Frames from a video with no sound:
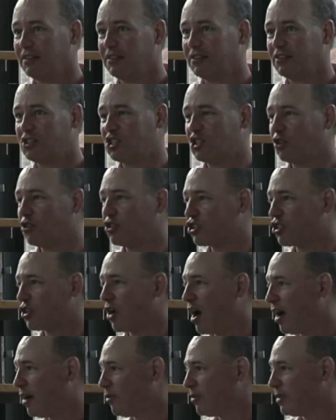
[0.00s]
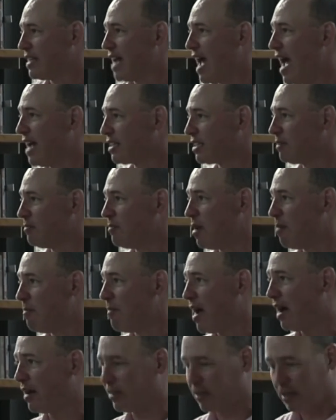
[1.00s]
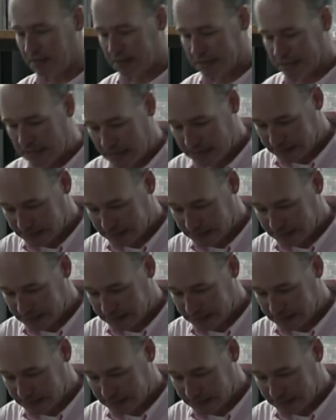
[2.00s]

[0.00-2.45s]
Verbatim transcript: so Sean was asking me about this, and I